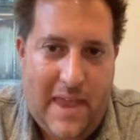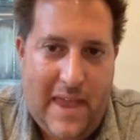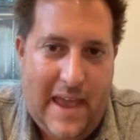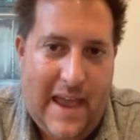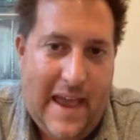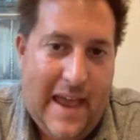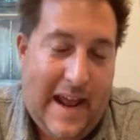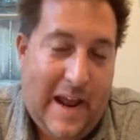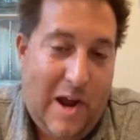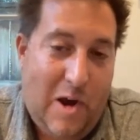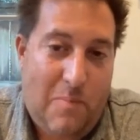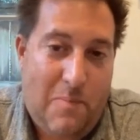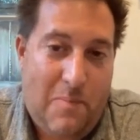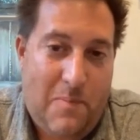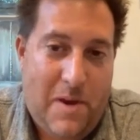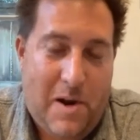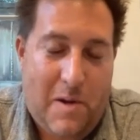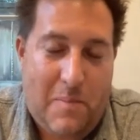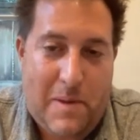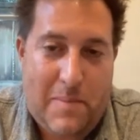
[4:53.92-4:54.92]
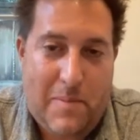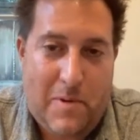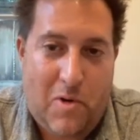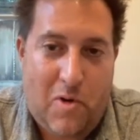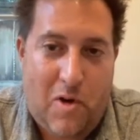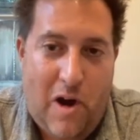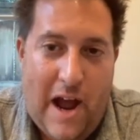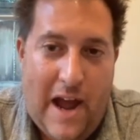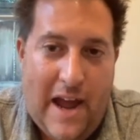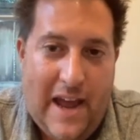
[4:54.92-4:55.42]
And I hope people
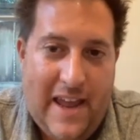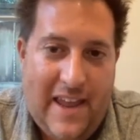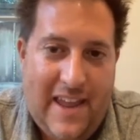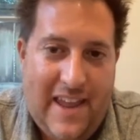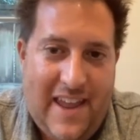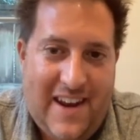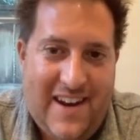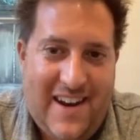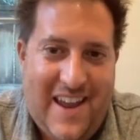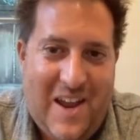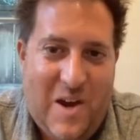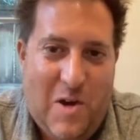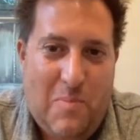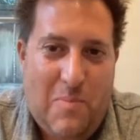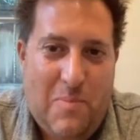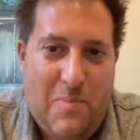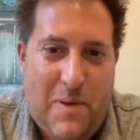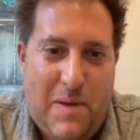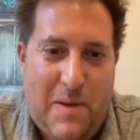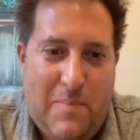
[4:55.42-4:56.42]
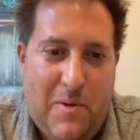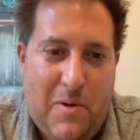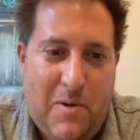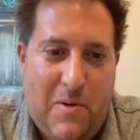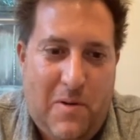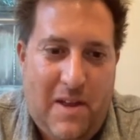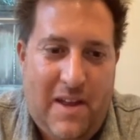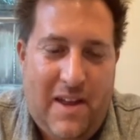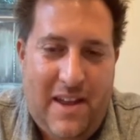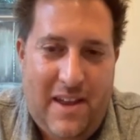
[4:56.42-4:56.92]
cry, and I hope
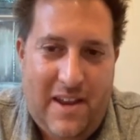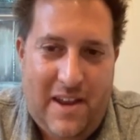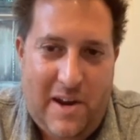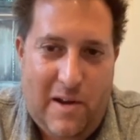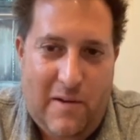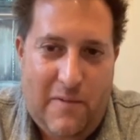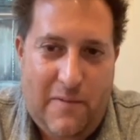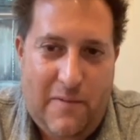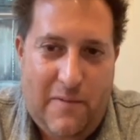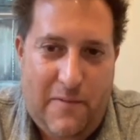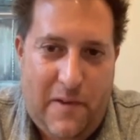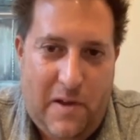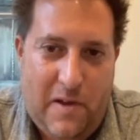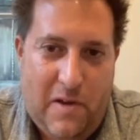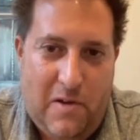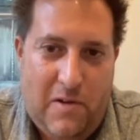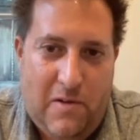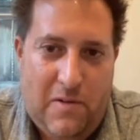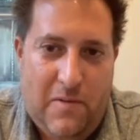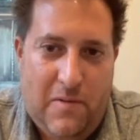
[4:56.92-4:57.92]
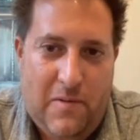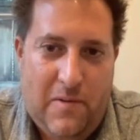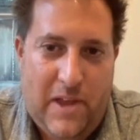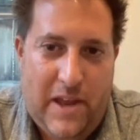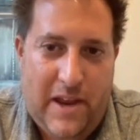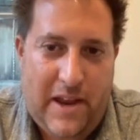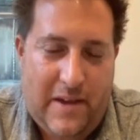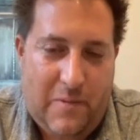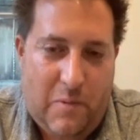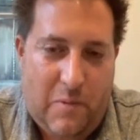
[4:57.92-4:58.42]
people feel
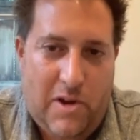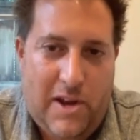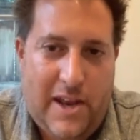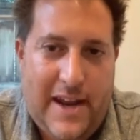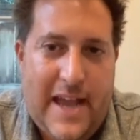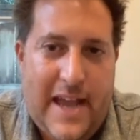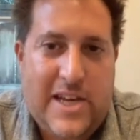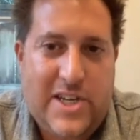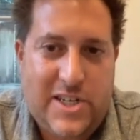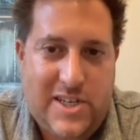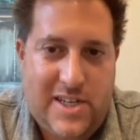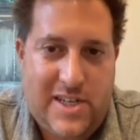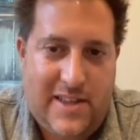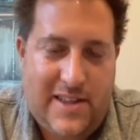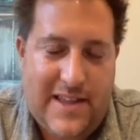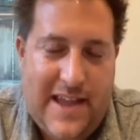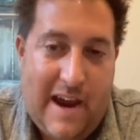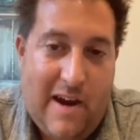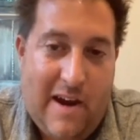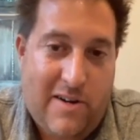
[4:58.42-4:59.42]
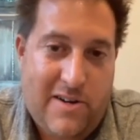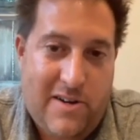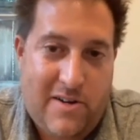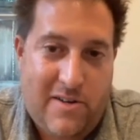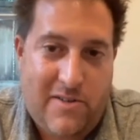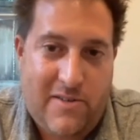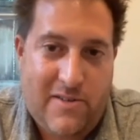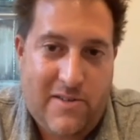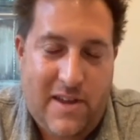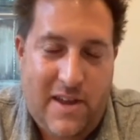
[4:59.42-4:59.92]
like a real connection to these
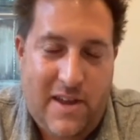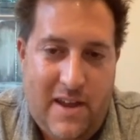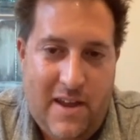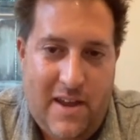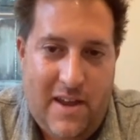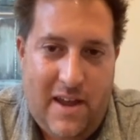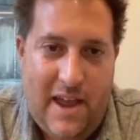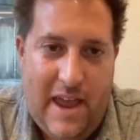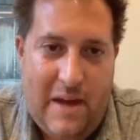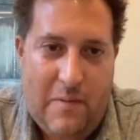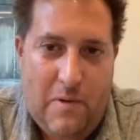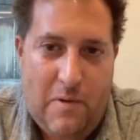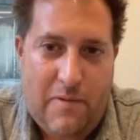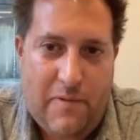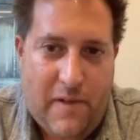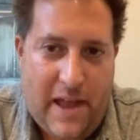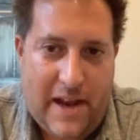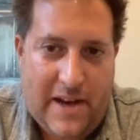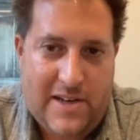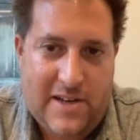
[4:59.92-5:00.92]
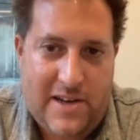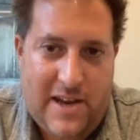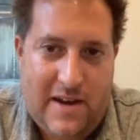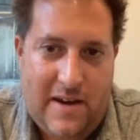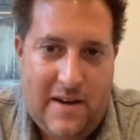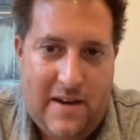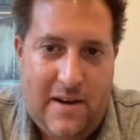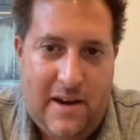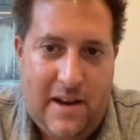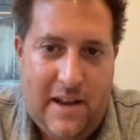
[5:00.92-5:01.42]
characters, and reflect
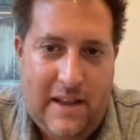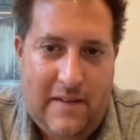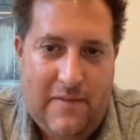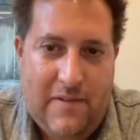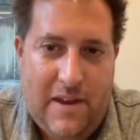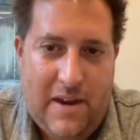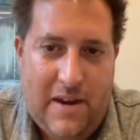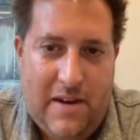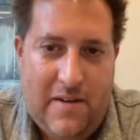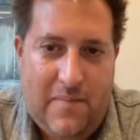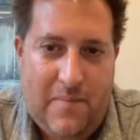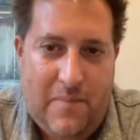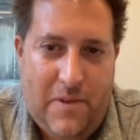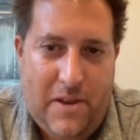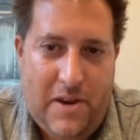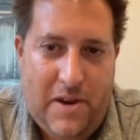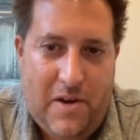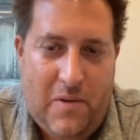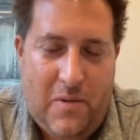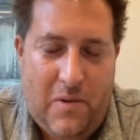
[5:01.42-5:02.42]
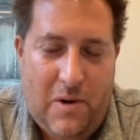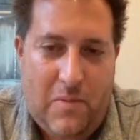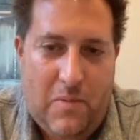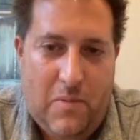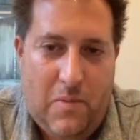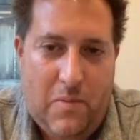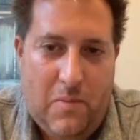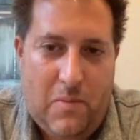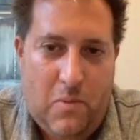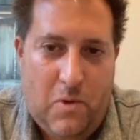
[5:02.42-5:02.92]
and give and and
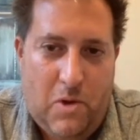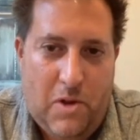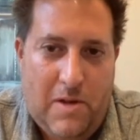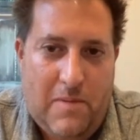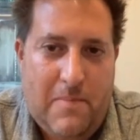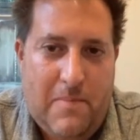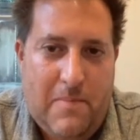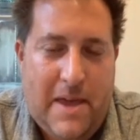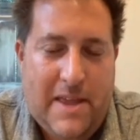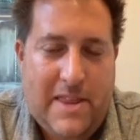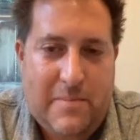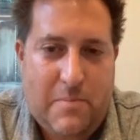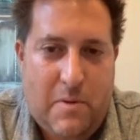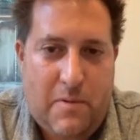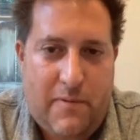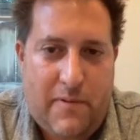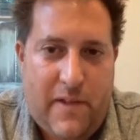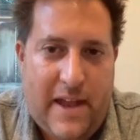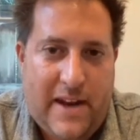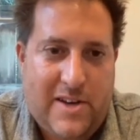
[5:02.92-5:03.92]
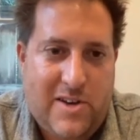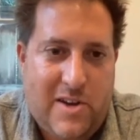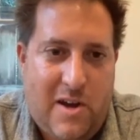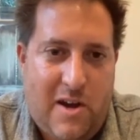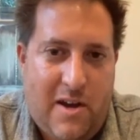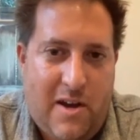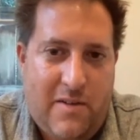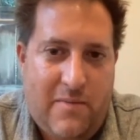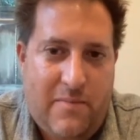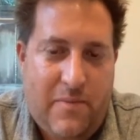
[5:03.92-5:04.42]
really make them reflect
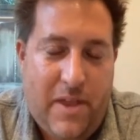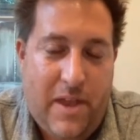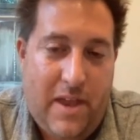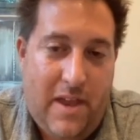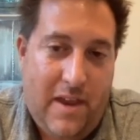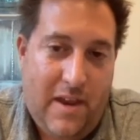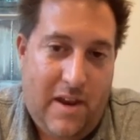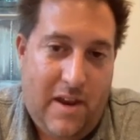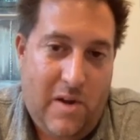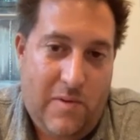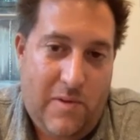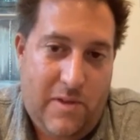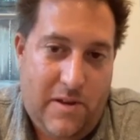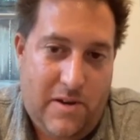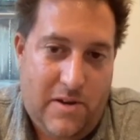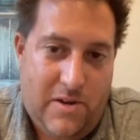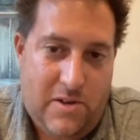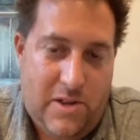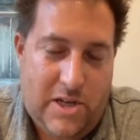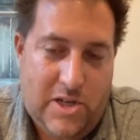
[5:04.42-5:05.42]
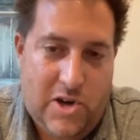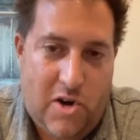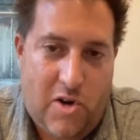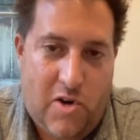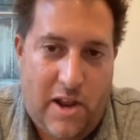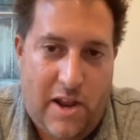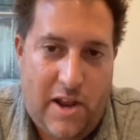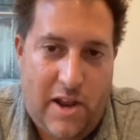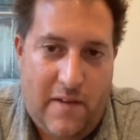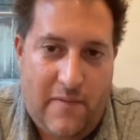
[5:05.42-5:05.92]
on the
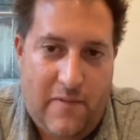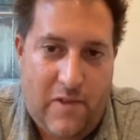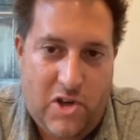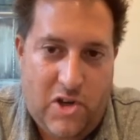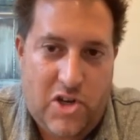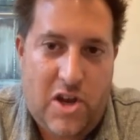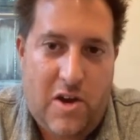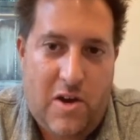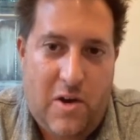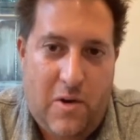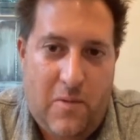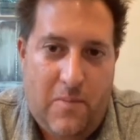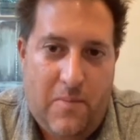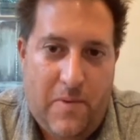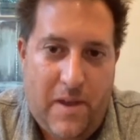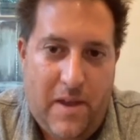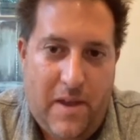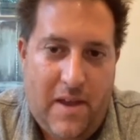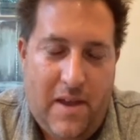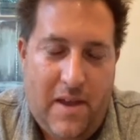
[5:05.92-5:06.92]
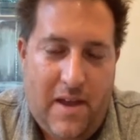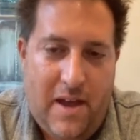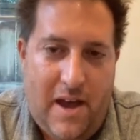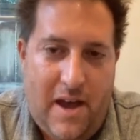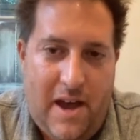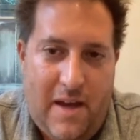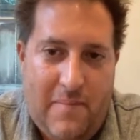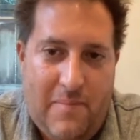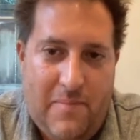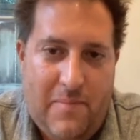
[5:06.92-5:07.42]
journey of the show.
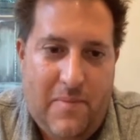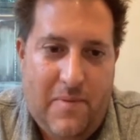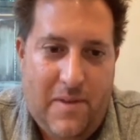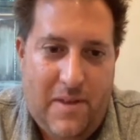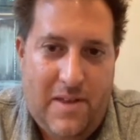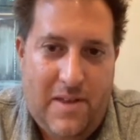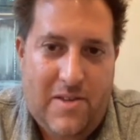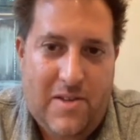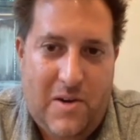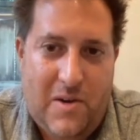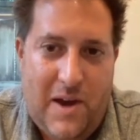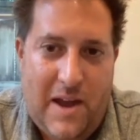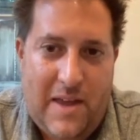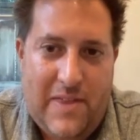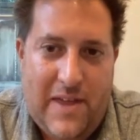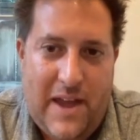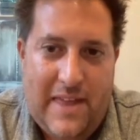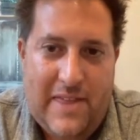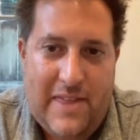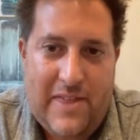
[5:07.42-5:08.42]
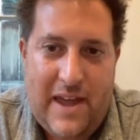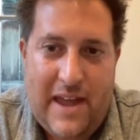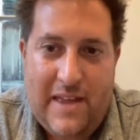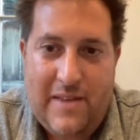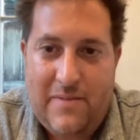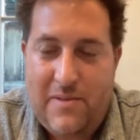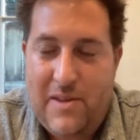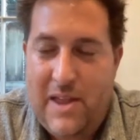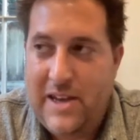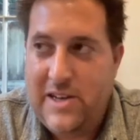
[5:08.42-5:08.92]
So
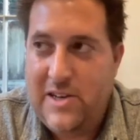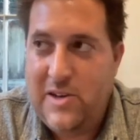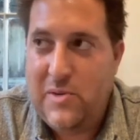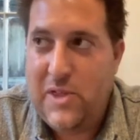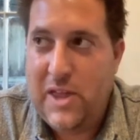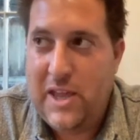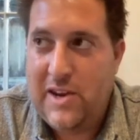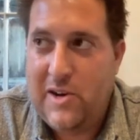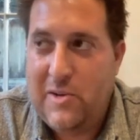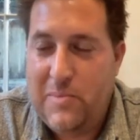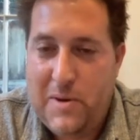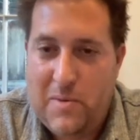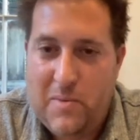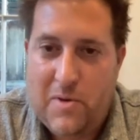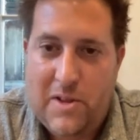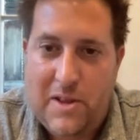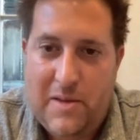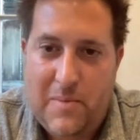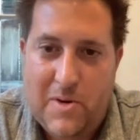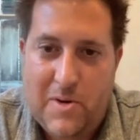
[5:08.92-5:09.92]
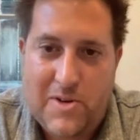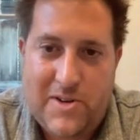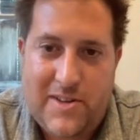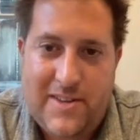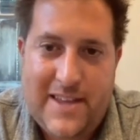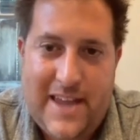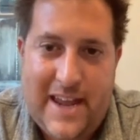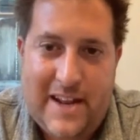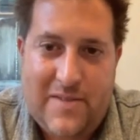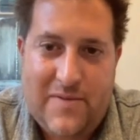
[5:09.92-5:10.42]
I do think it'll be really emotionally
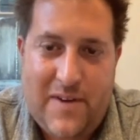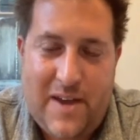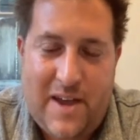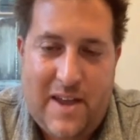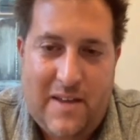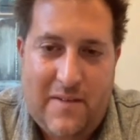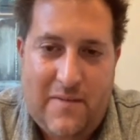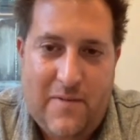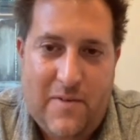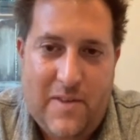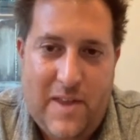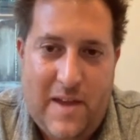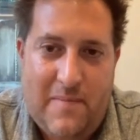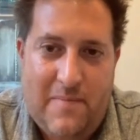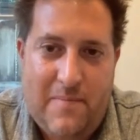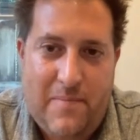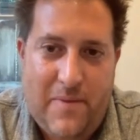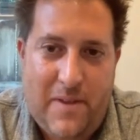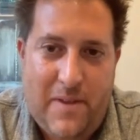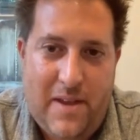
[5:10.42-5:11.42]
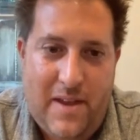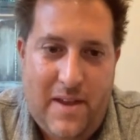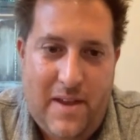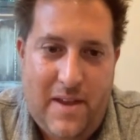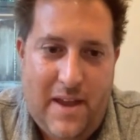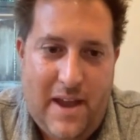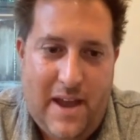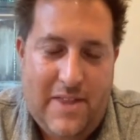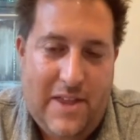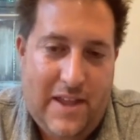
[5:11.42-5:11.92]
satisfying for them.
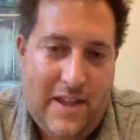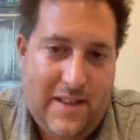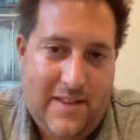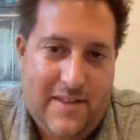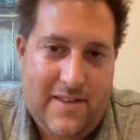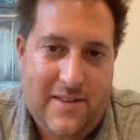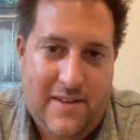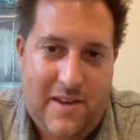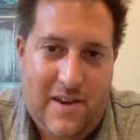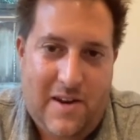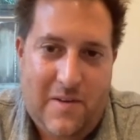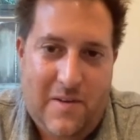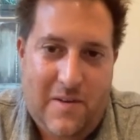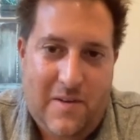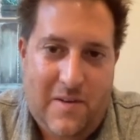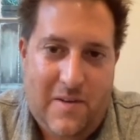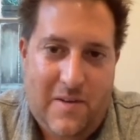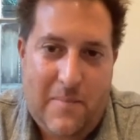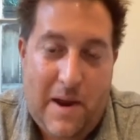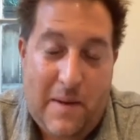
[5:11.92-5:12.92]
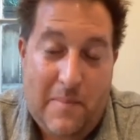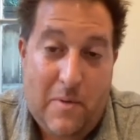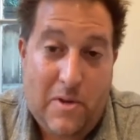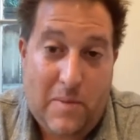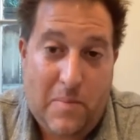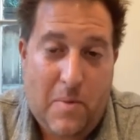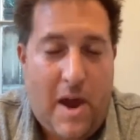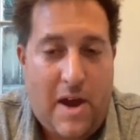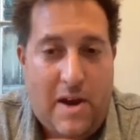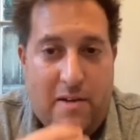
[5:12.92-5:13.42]
I think it's I'm really
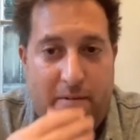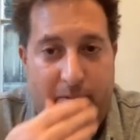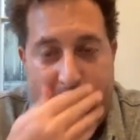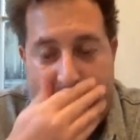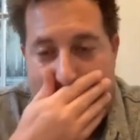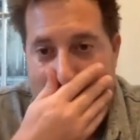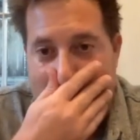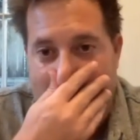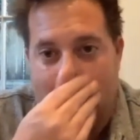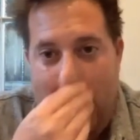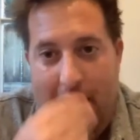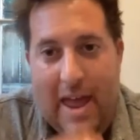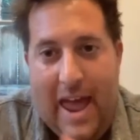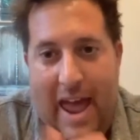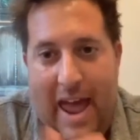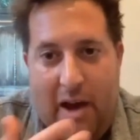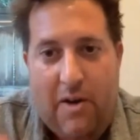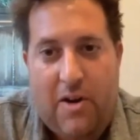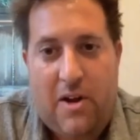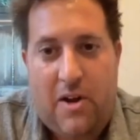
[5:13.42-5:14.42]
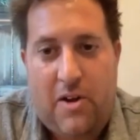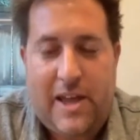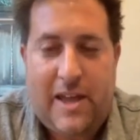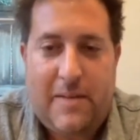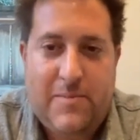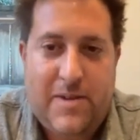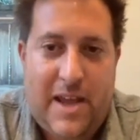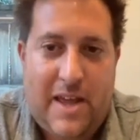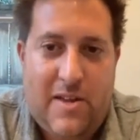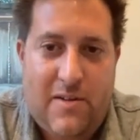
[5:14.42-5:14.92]
proud of how it all came
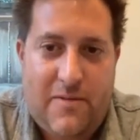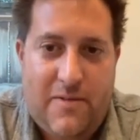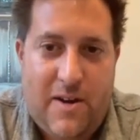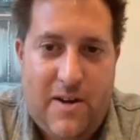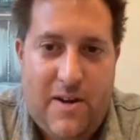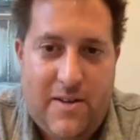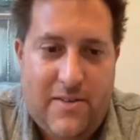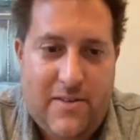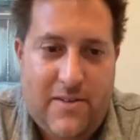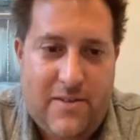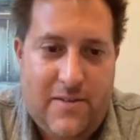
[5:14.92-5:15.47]
together for us.